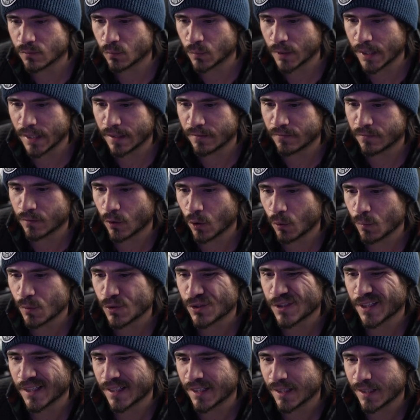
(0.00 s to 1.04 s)
We have
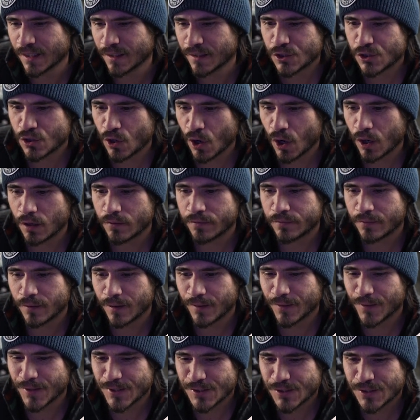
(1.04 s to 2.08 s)
almost like a scarf
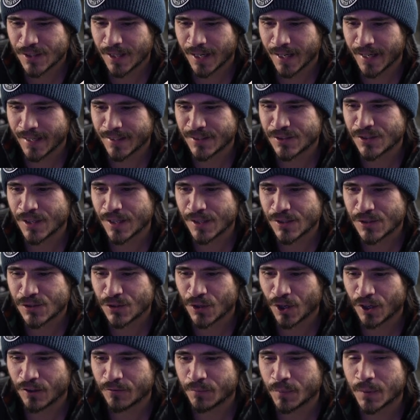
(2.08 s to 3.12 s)
on this guy. It's not a
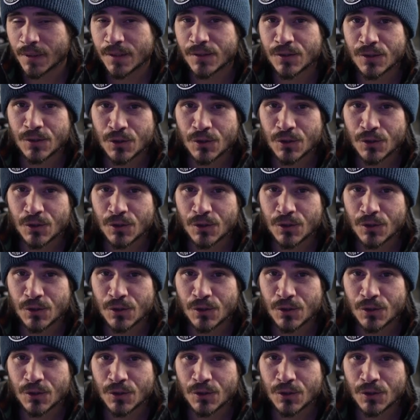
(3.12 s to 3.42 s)
scarf, but it's a